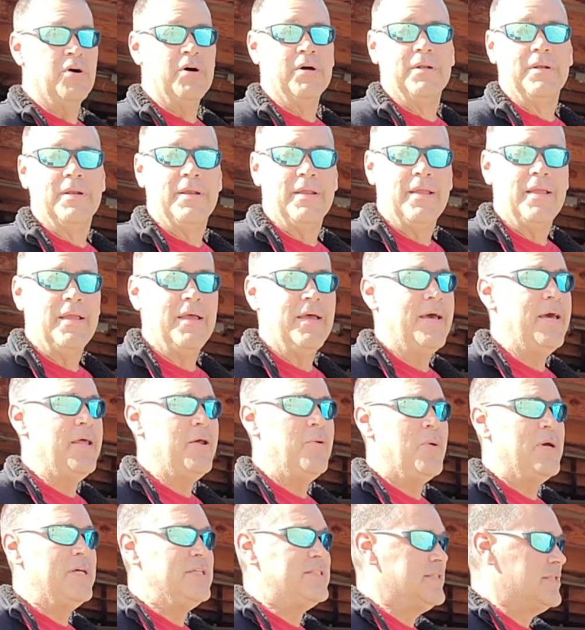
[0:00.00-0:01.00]
but
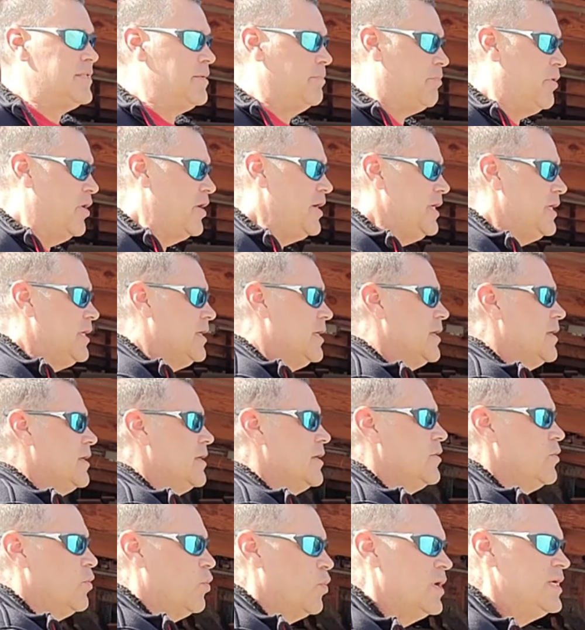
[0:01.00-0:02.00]
anyways, the bike
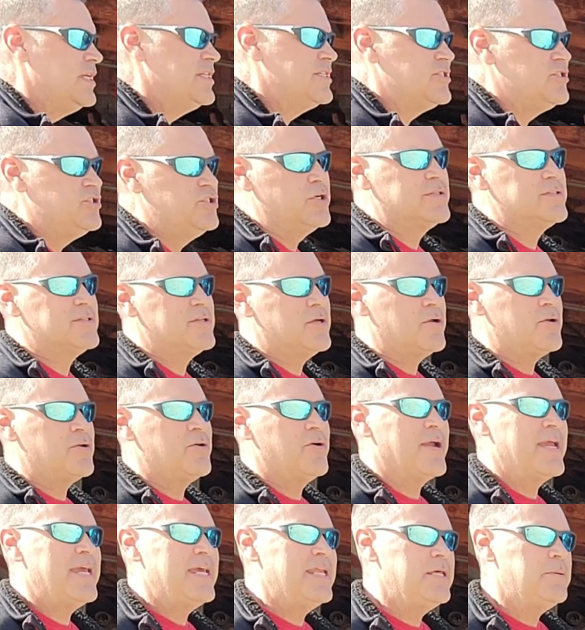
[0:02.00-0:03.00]
weighs just
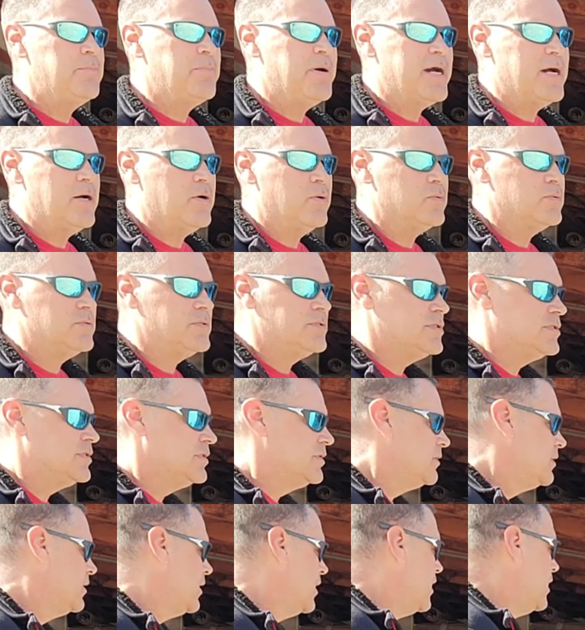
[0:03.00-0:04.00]
under 80 pounds.
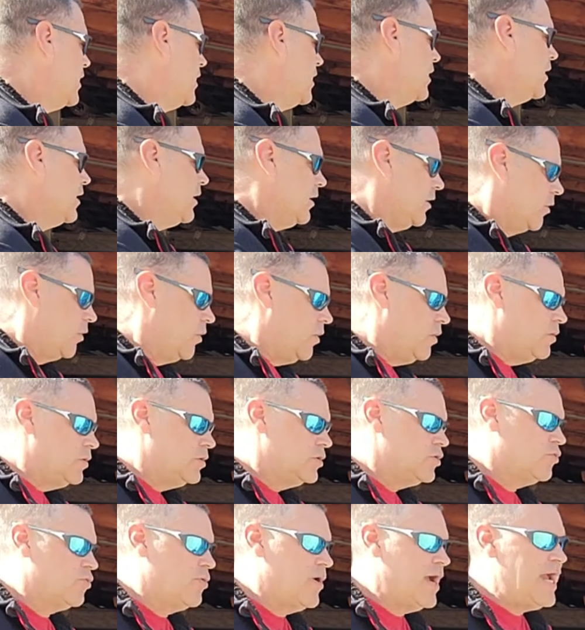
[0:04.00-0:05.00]
It'll hold
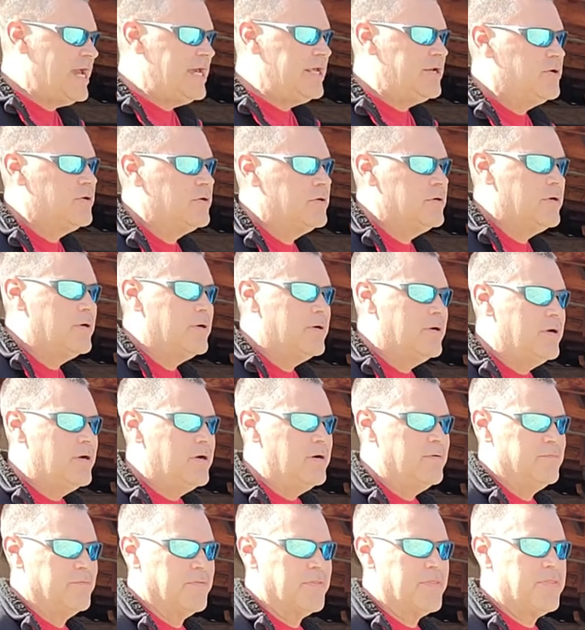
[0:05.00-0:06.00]
a rider
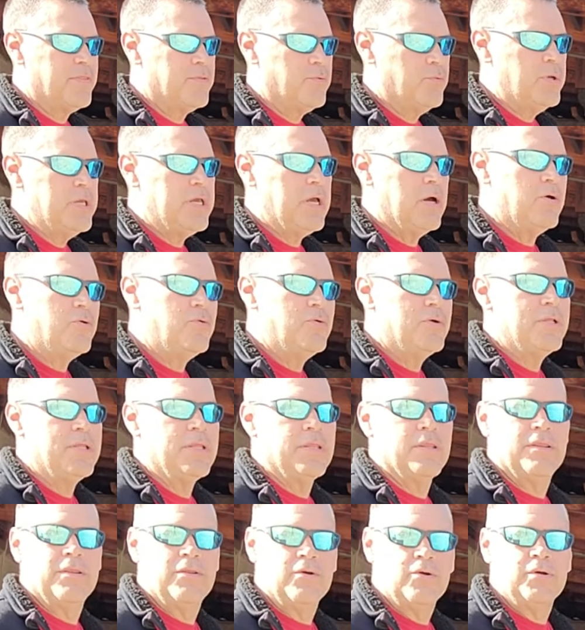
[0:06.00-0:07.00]
of
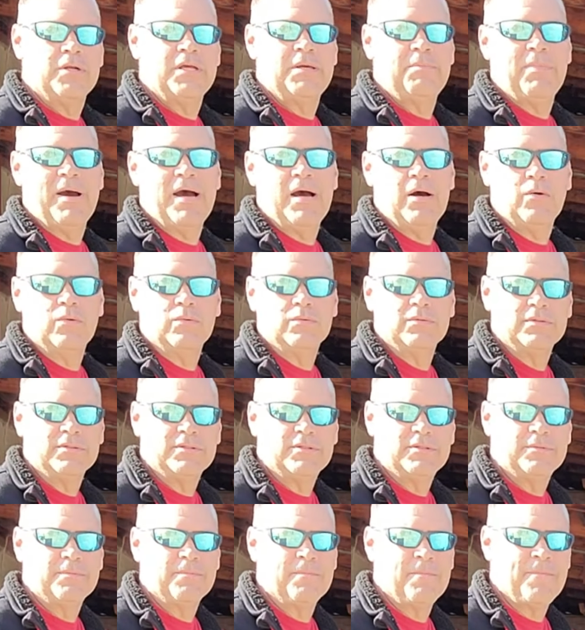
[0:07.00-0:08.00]
330
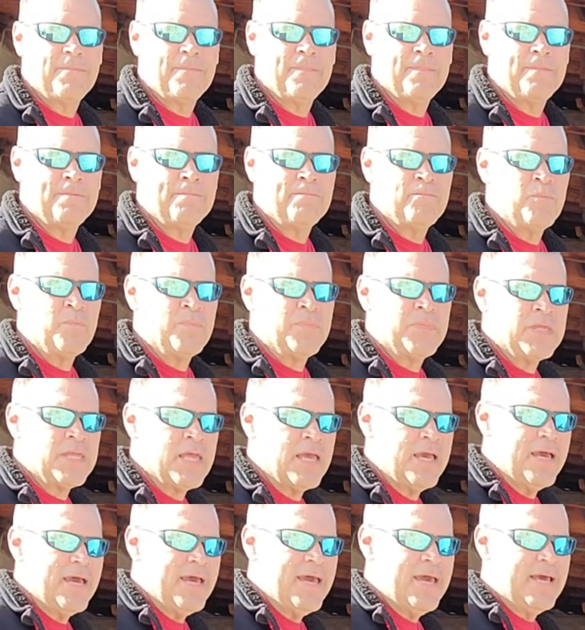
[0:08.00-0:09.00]
pounds.
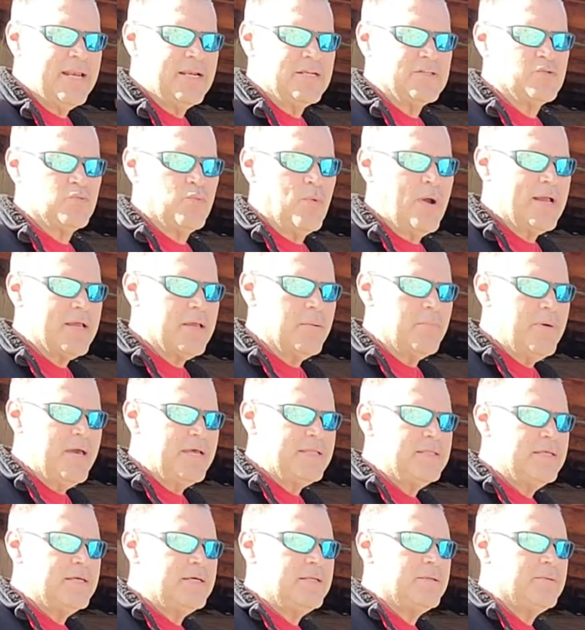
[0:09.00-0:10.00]
And it's
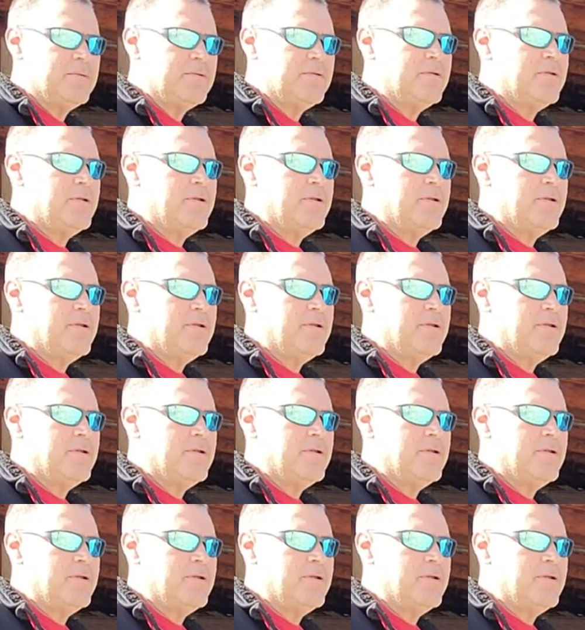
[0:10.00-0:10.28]
recommended